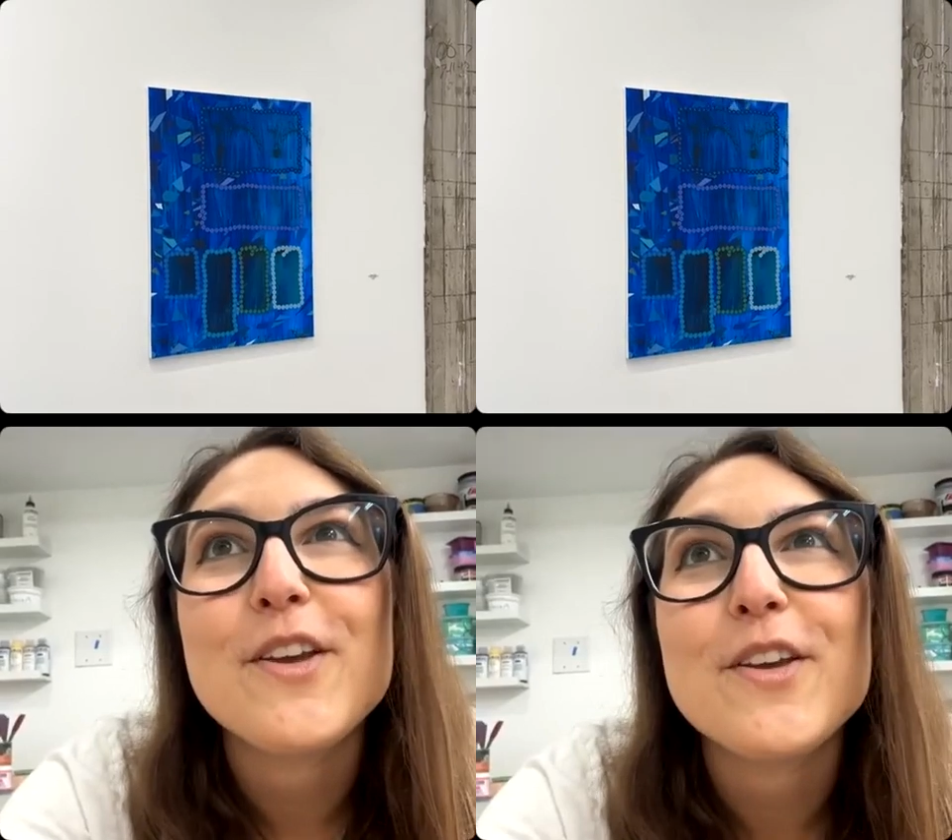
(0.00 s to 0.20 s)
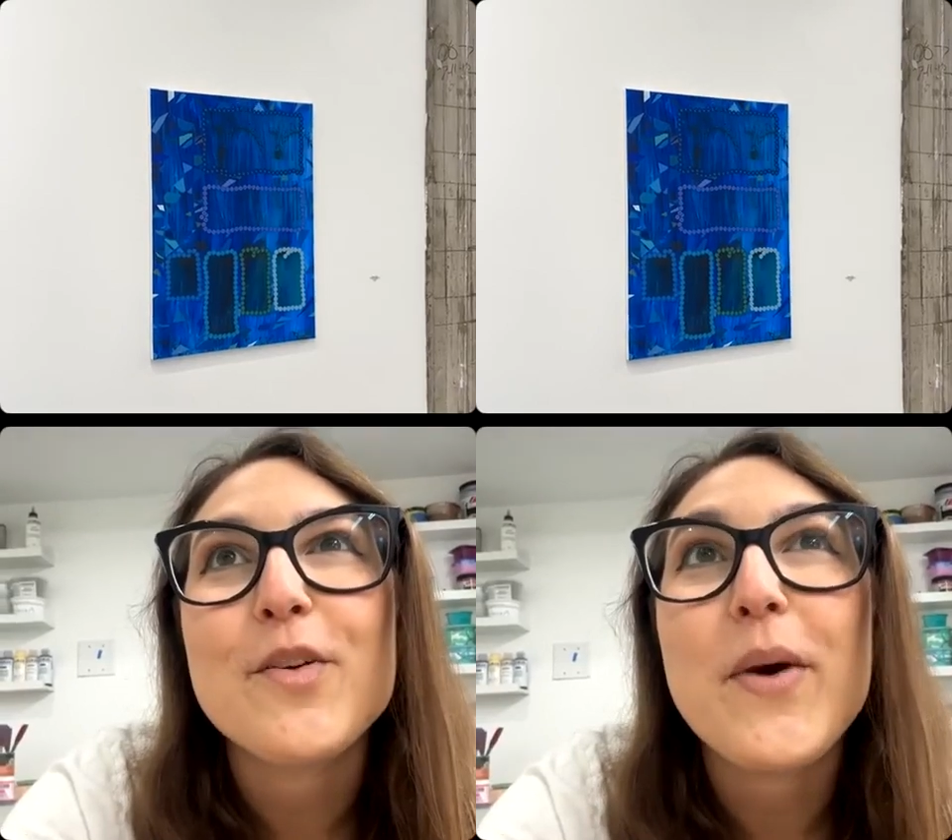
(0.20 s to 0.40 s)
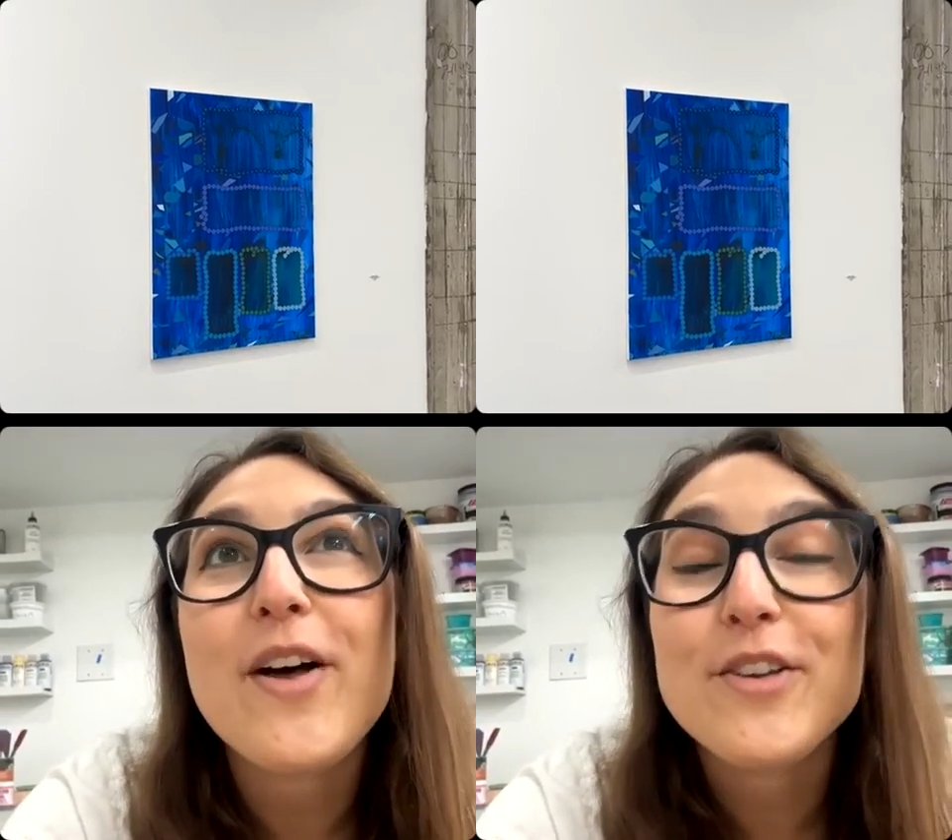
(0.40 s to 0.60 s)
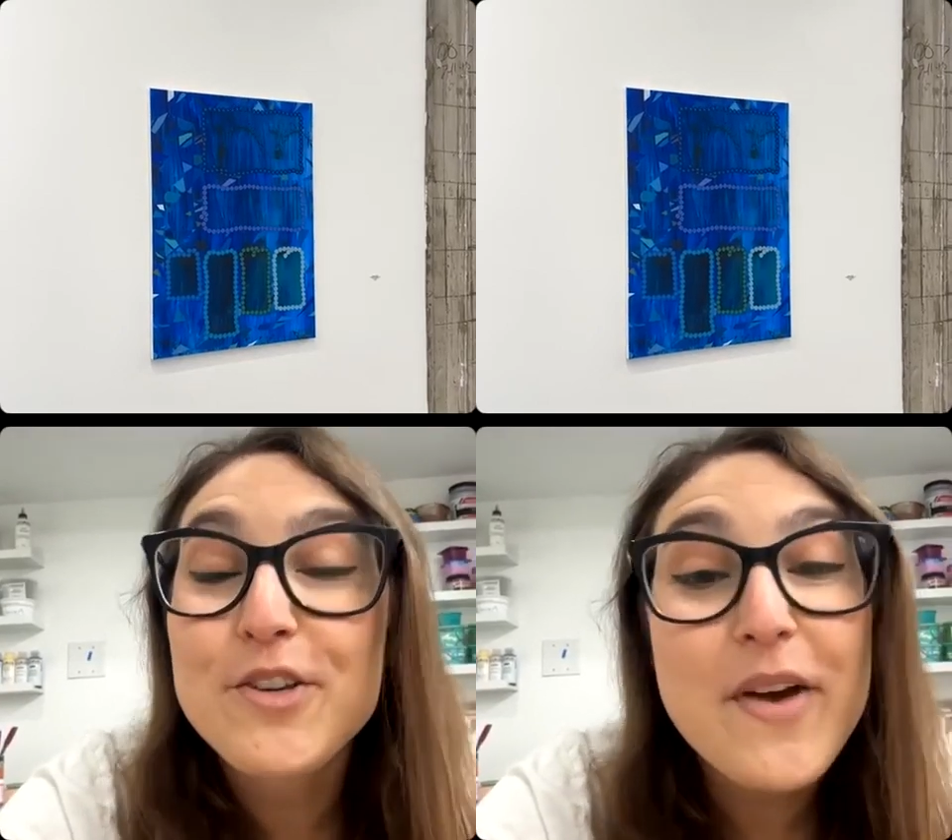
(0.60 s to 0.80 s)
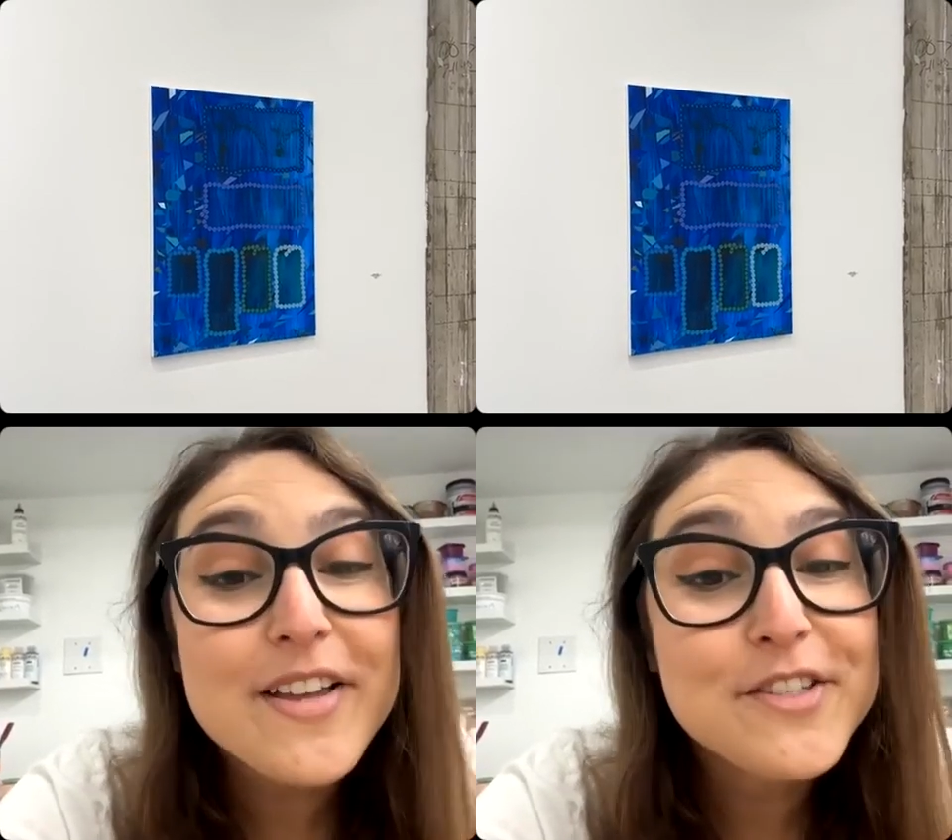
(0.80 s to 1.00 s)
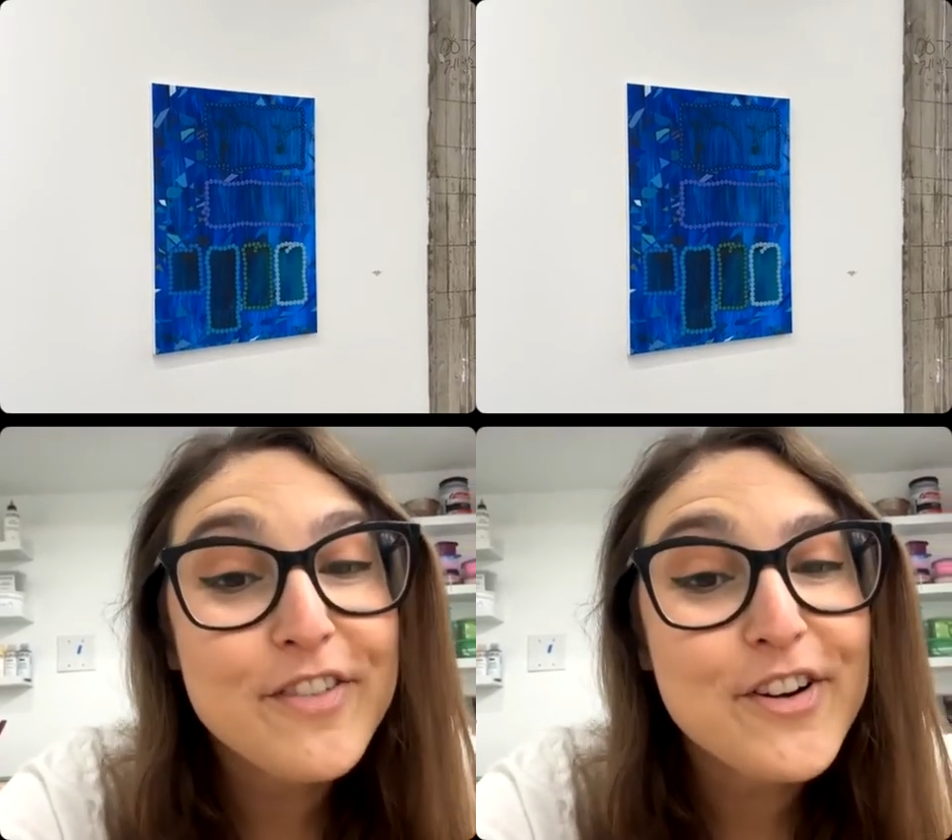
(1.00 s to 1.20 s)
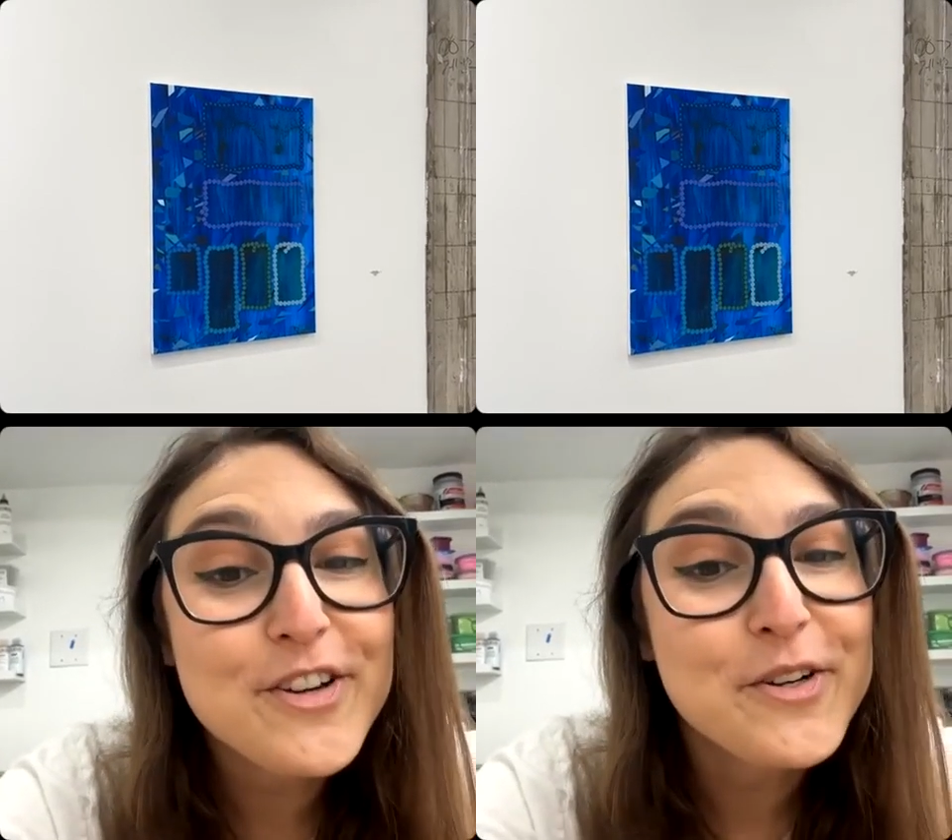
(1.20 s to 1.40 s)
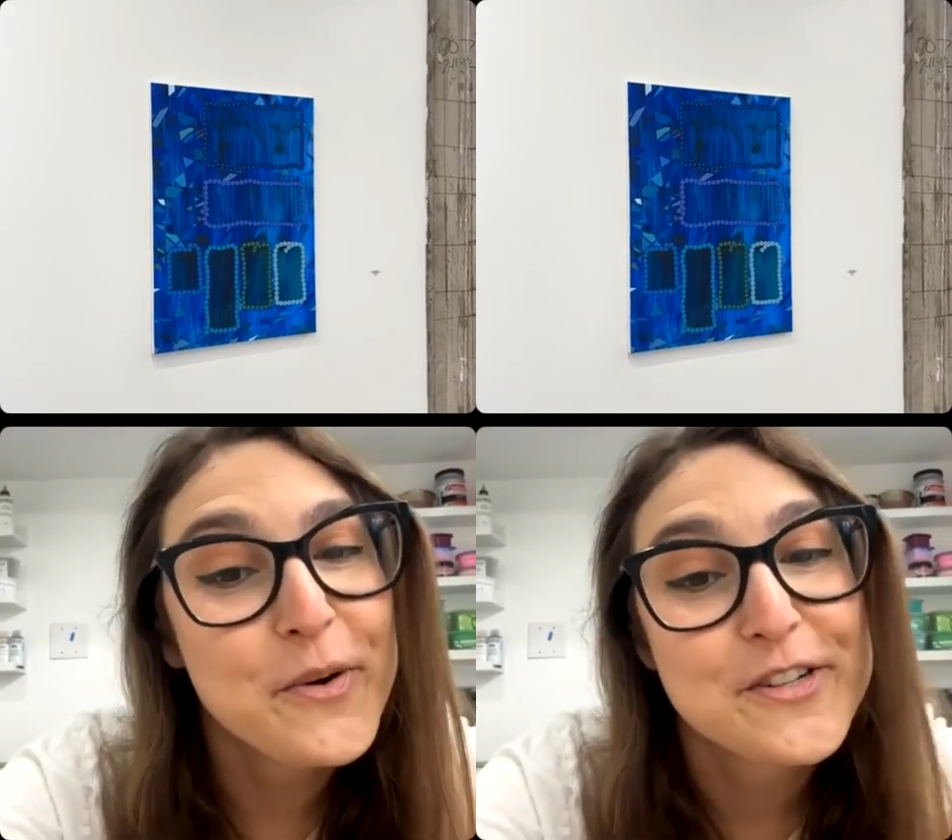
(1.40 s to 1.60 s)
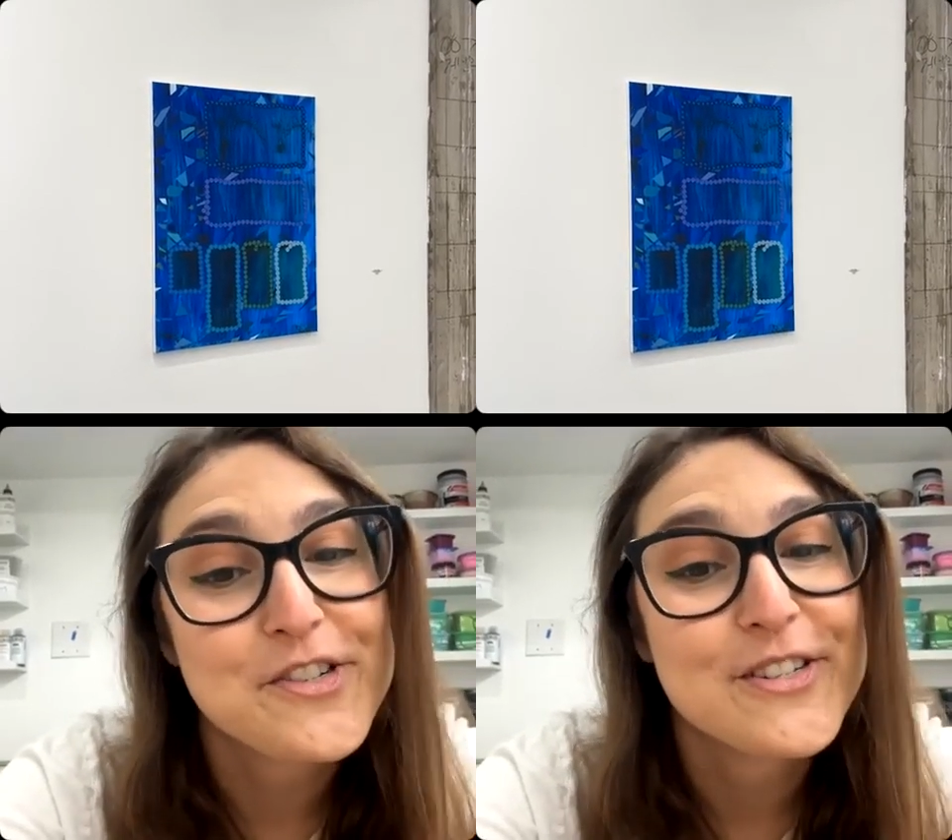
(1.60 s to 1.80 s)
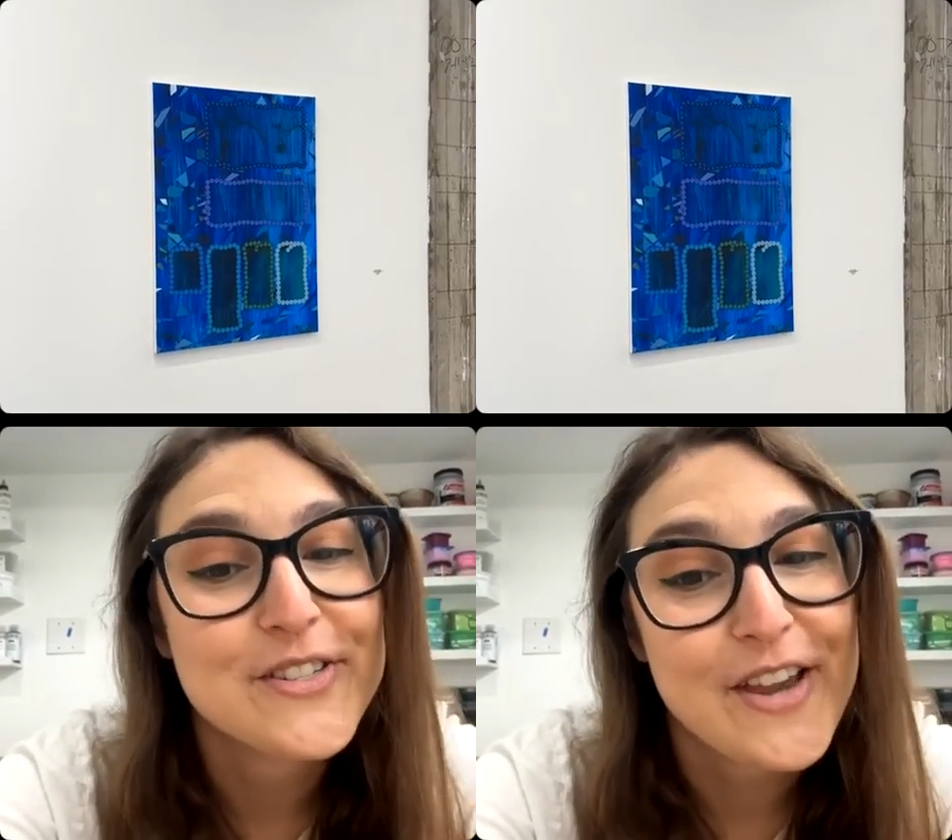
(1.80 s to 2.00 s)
Well, you asked very good questions,